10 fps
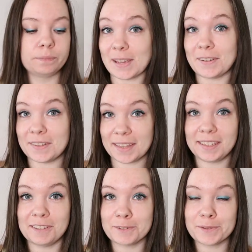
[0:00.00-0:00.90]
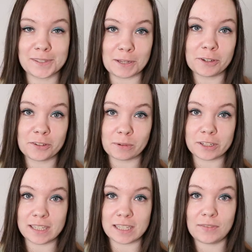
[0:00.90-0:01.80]
So thank you all so much for
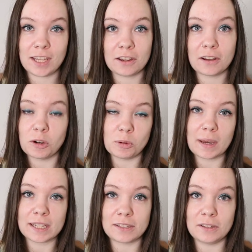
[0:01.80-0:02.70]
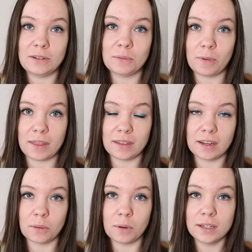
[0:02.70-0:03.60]
watching this video. I'll be back soon with
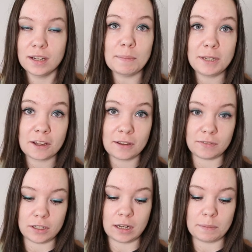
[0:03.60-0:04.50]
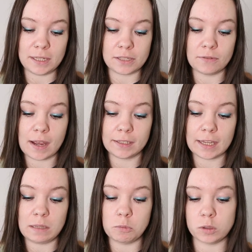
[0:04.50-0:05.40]
another one. Let me know if you'd like me to rank
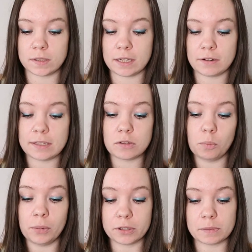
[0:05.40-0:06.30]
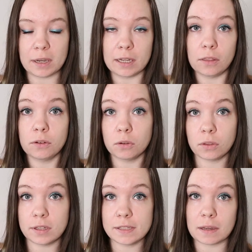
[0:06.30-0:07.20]
any more series or books by other
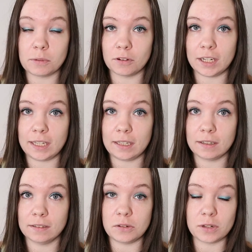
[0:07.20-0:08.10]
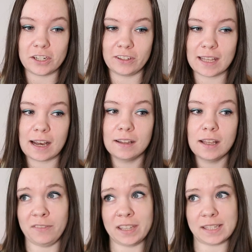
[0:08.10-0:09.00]
authors. I'd really enjoy doing that.
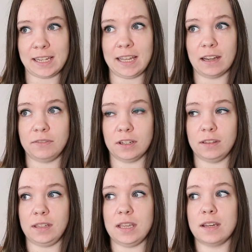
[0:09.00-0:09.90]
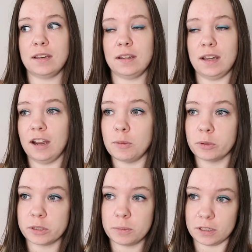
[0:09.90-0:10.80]
Previously I've done the Harry
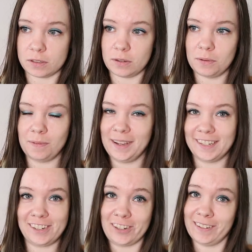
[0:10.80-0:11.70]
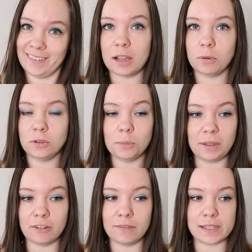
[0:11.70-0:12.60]
Potter books, which I will not
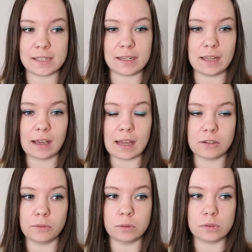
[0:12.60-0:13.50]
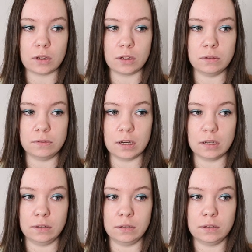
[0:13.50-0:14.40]
be revisiting, and I've also
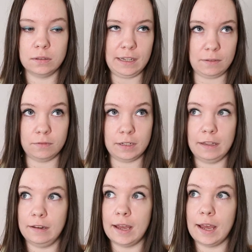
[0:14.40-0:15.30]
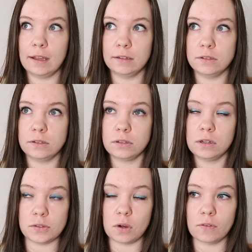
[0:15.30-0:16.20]
done Gillian Flynn and
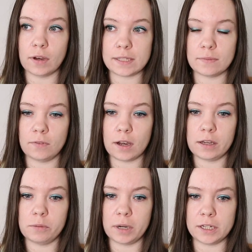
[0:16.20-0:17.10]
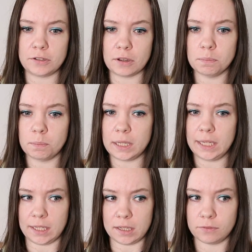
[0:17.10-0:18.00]
A Song of Ice and Fire, but I don't
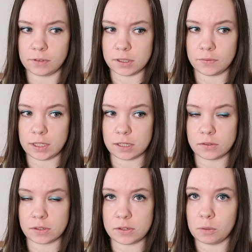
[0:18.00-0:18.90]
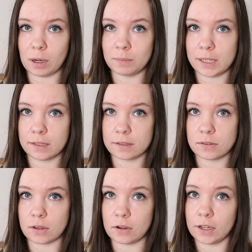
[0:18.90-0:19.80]
believe those videos are still public,
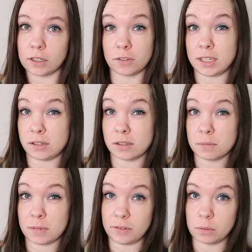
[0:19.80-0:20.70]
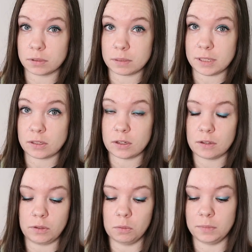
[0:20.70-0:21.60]
so I could redo them if you wanted me to.
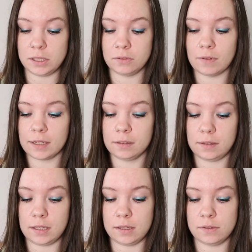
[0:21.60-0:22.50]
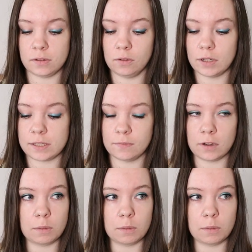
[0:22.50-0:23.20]
If you want me to rank the Song of Ice and